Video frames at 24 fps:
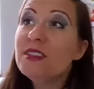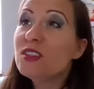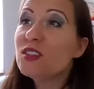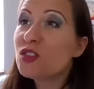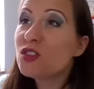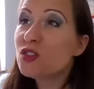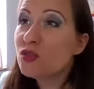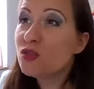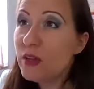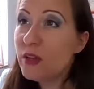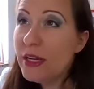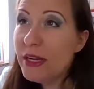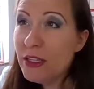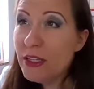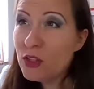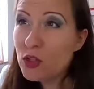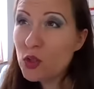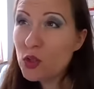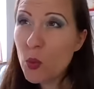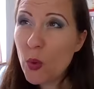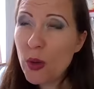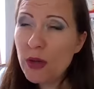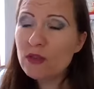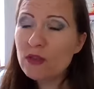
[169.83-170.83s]

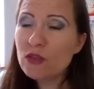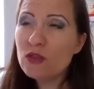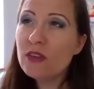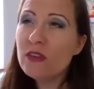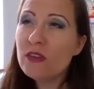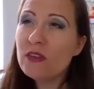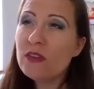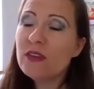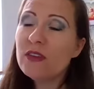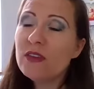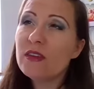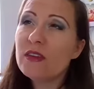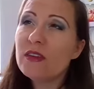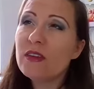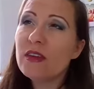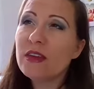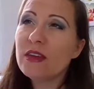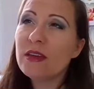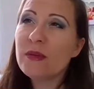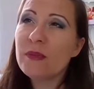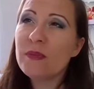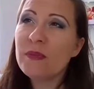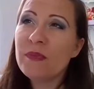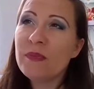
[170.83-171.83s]
strange questions
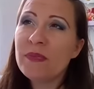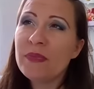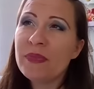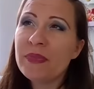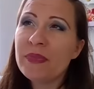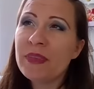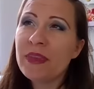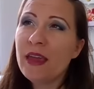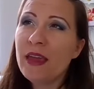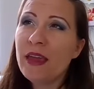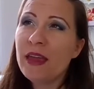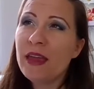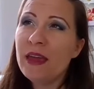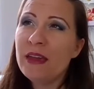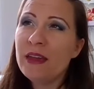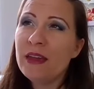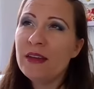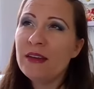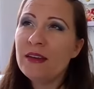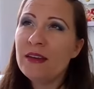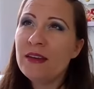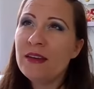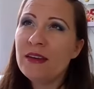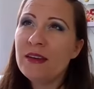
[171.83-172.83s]

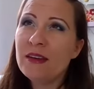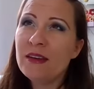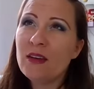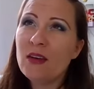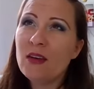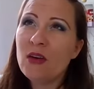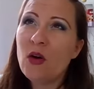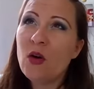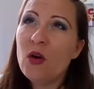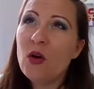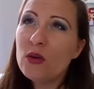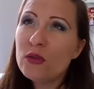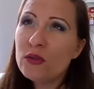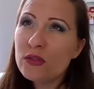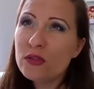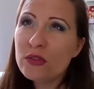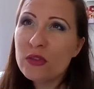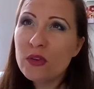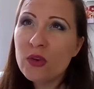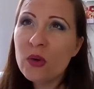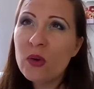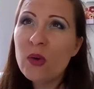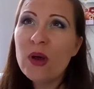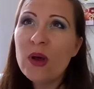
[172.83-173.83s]
and
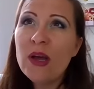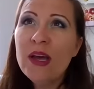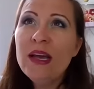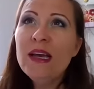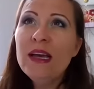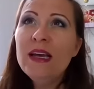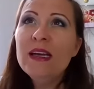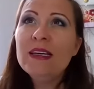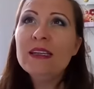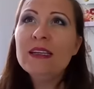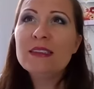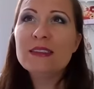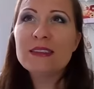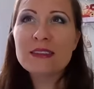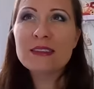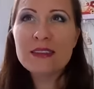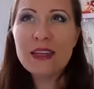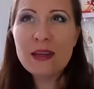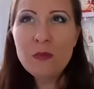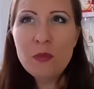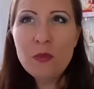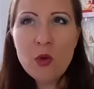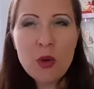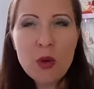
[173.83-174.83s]
also
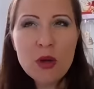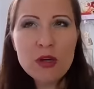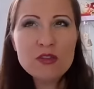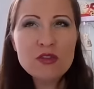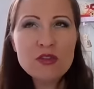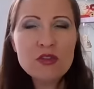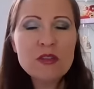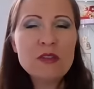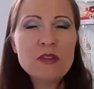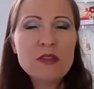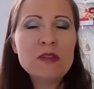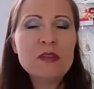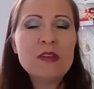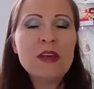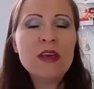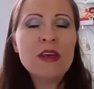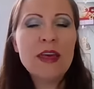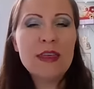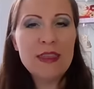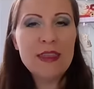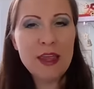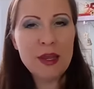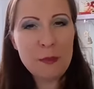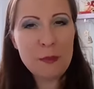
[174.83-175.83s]
some questions
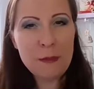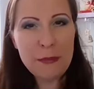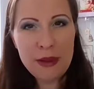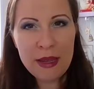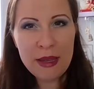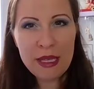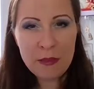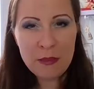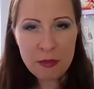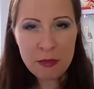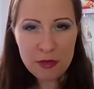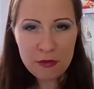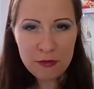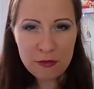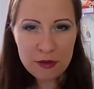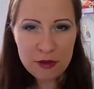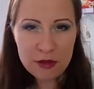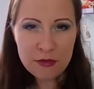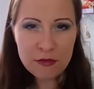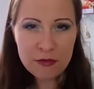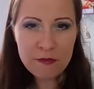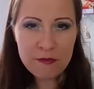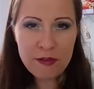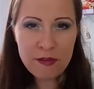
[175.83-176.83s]
that made me
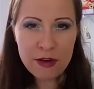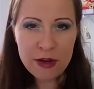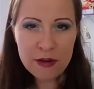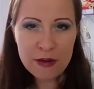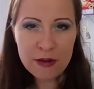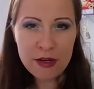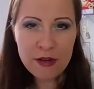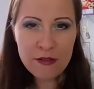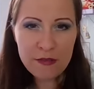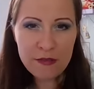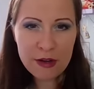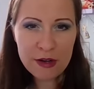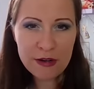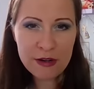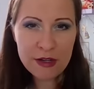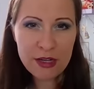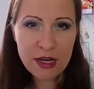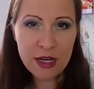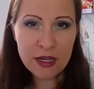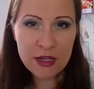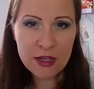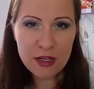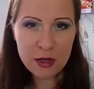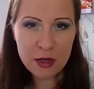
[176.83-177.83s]
feel very,
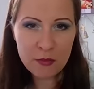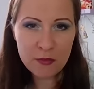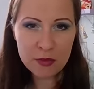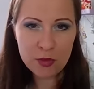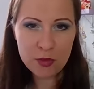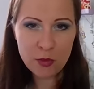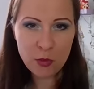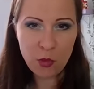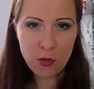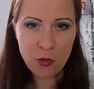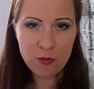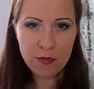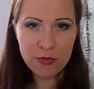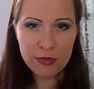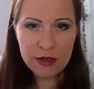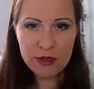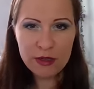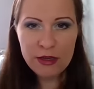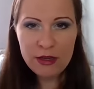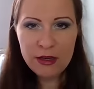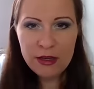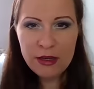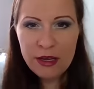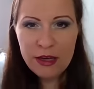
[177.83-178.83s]
very uncomfortable.
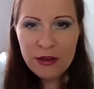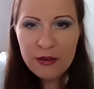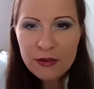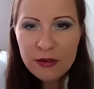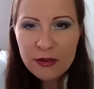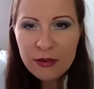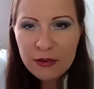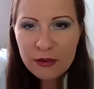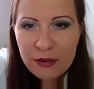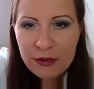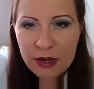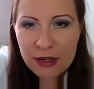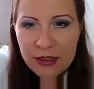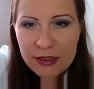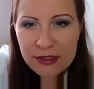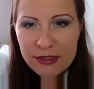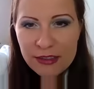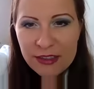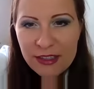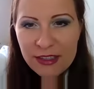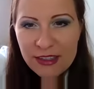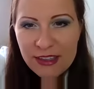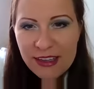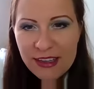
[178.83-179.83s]
And Leonora is
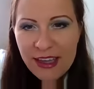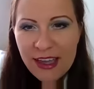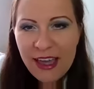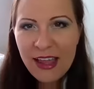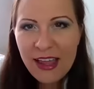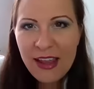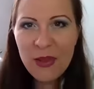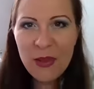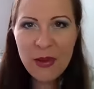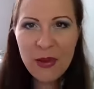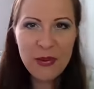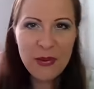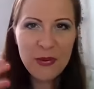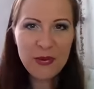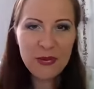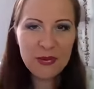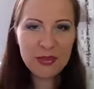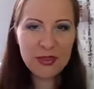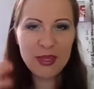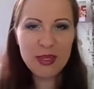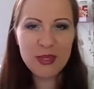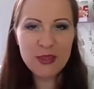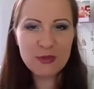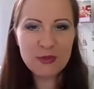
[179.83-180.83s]
here.
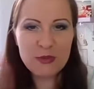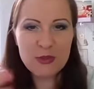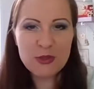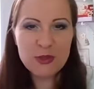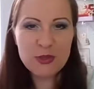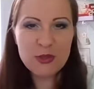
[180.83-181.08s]
Hello, thanks for